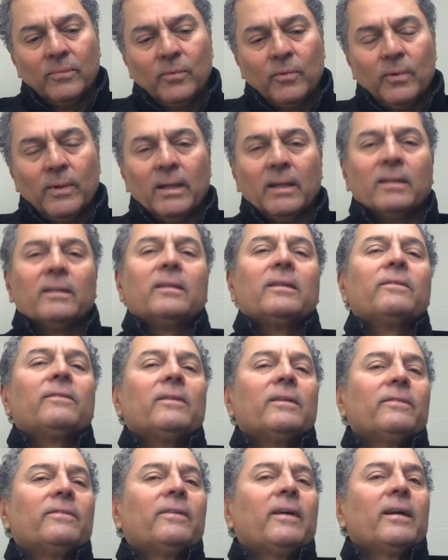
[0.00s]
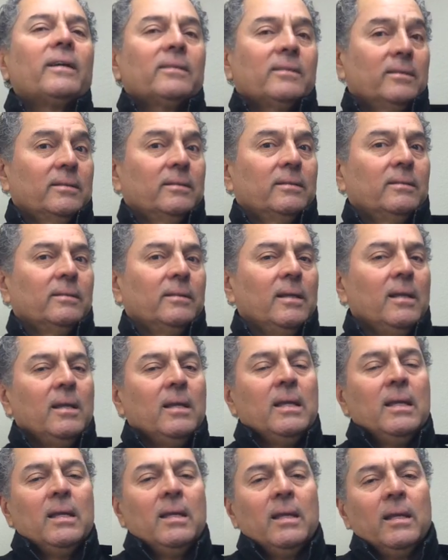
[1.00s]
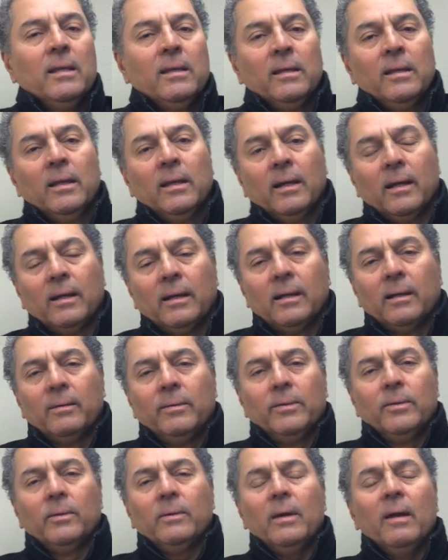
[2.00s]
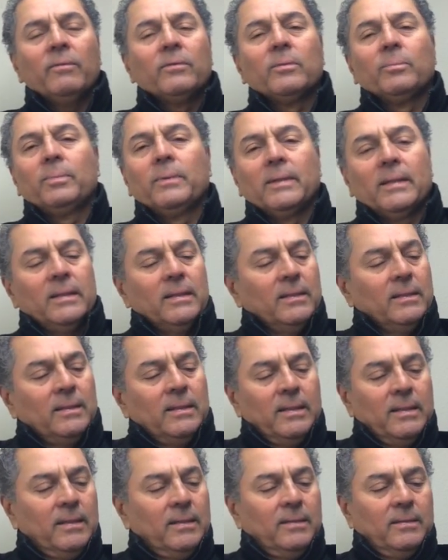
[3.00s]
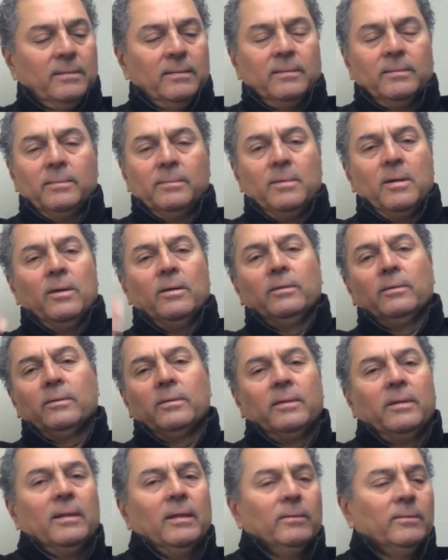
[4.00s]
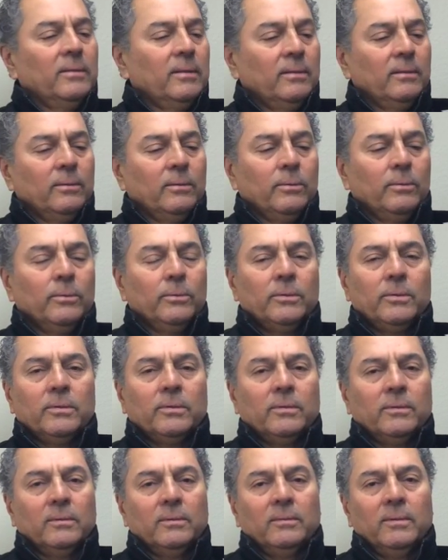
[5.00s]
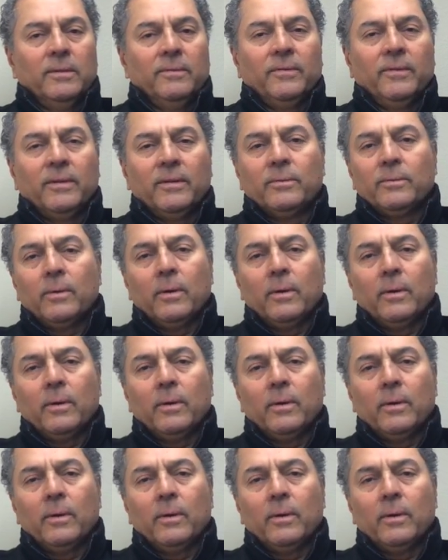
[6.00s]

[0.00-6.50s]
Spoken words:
relatively fast. You don't have to play like 100,000 notes. If they're